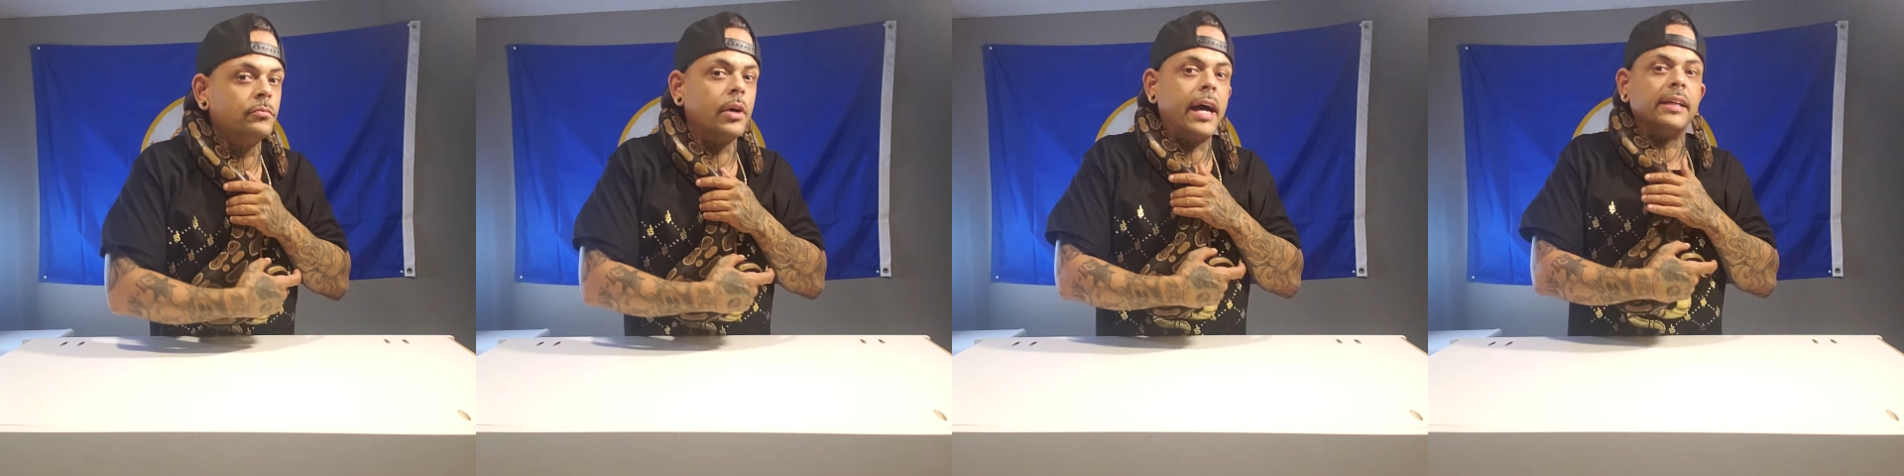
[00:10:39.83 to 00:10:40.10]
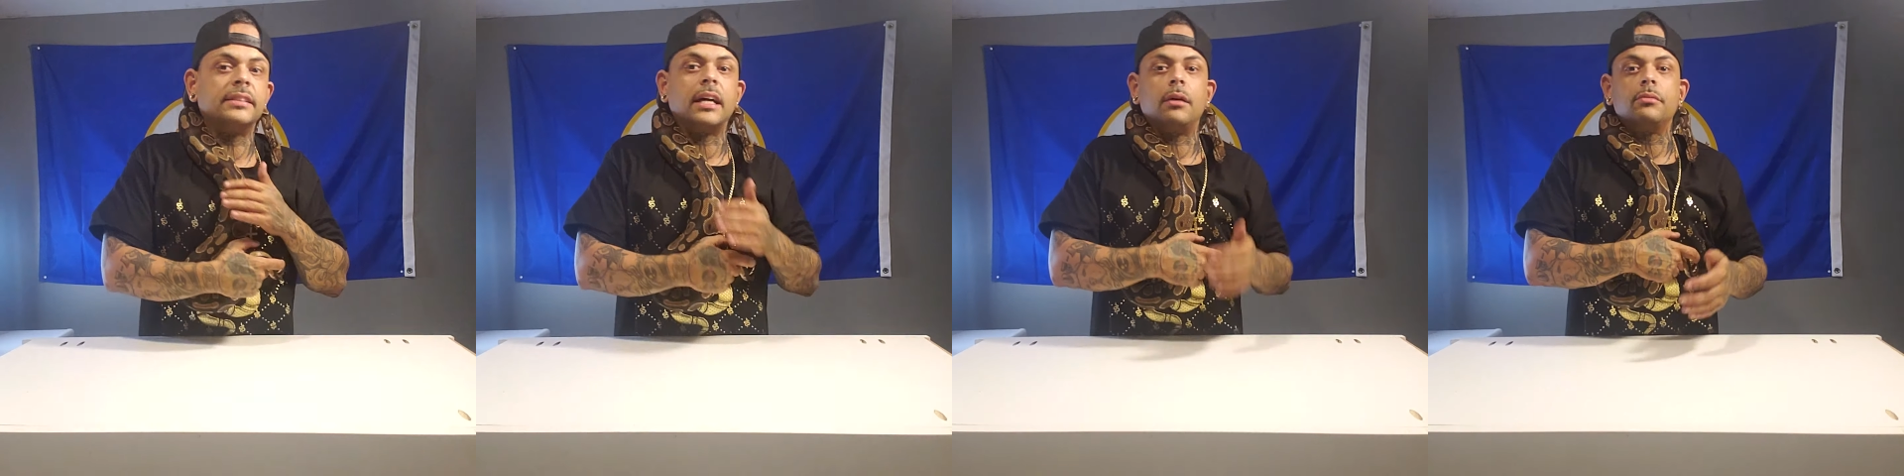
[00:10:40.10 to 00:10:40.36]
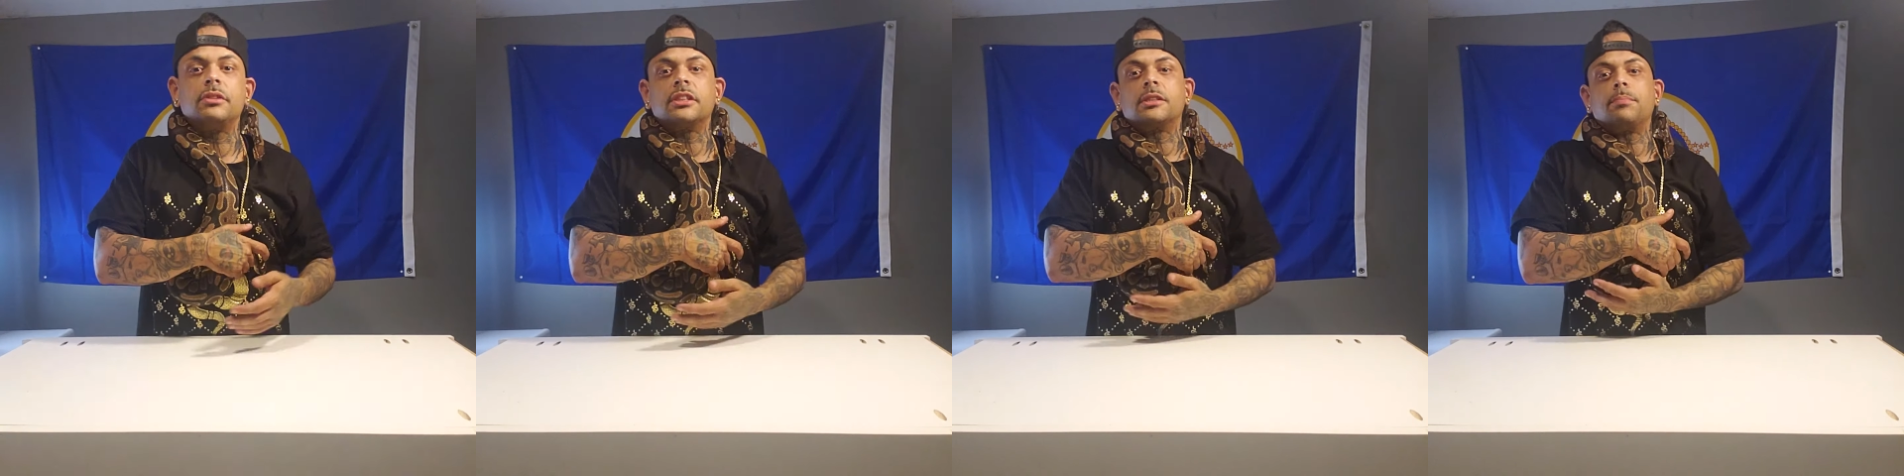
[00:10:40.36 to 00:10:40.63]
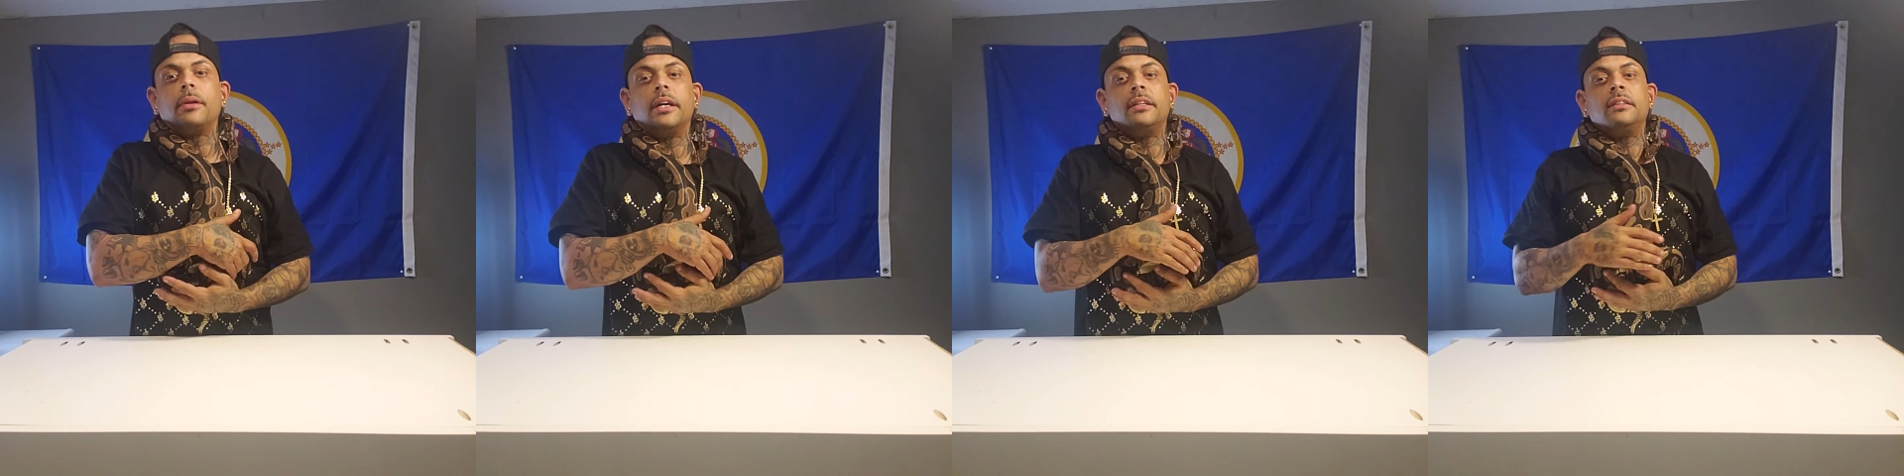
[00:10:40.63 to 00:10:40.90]
as I was
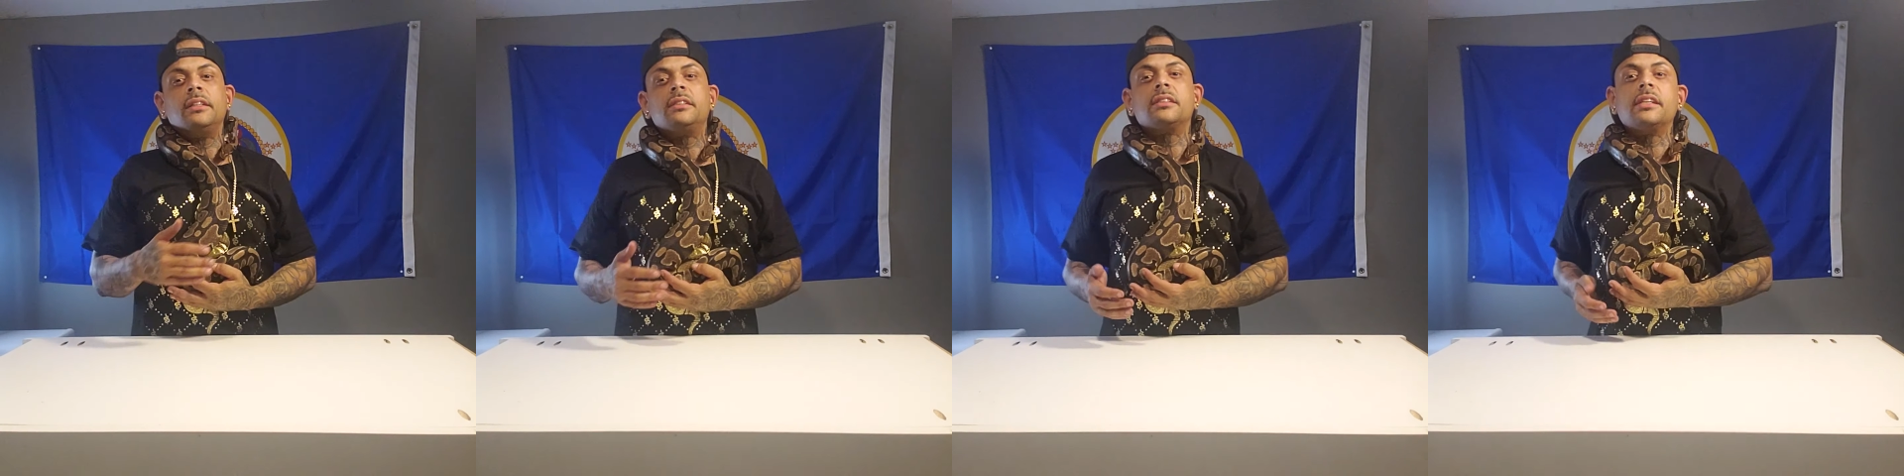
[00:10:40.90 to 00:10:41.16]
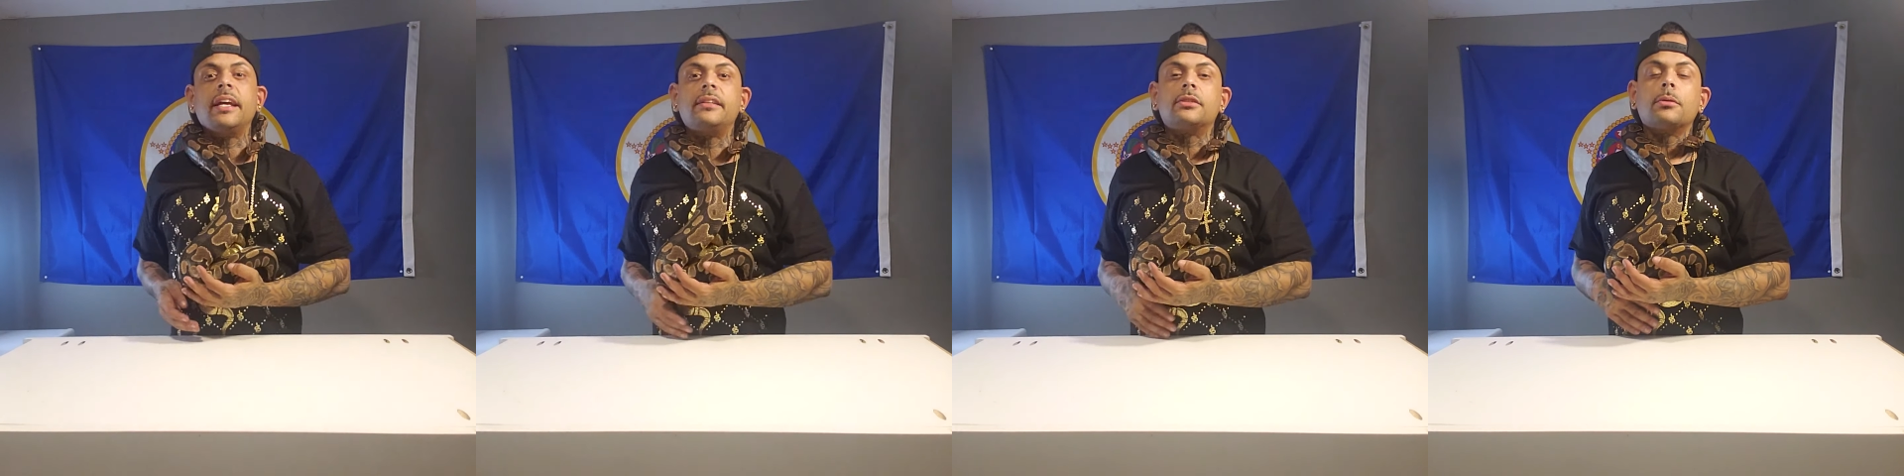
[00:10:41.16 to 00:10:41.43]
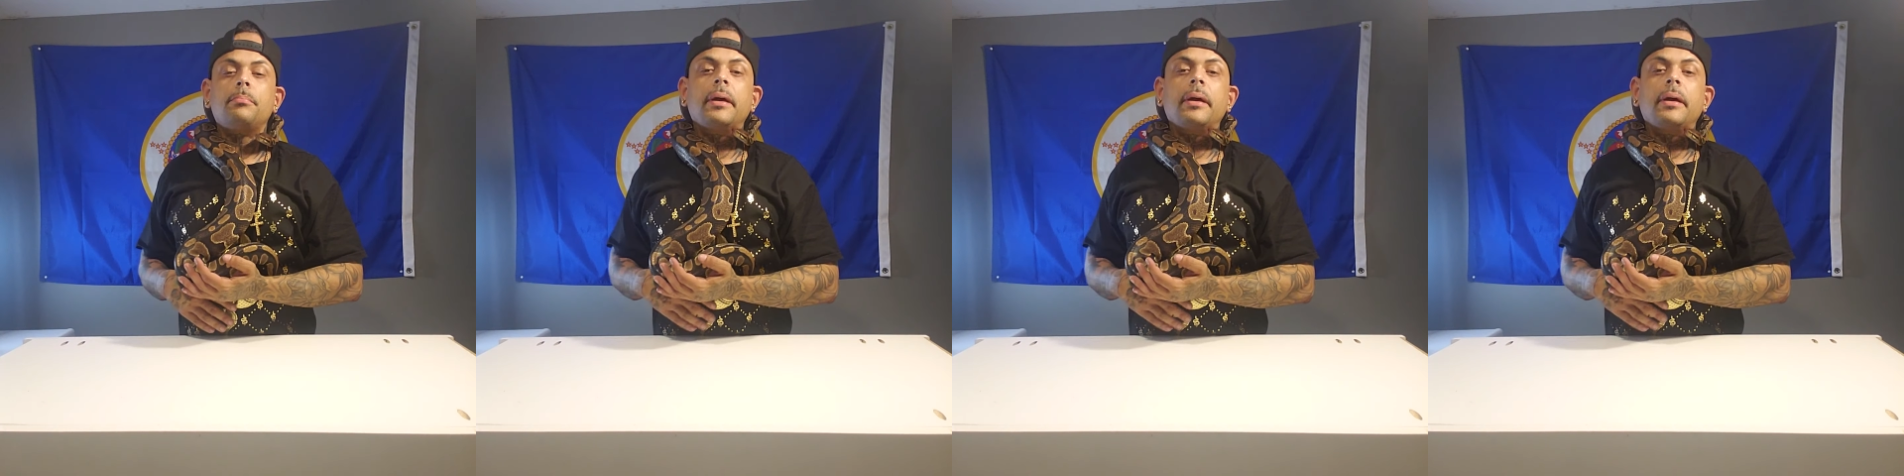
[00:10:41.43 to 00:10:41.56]
explaining, these snakes are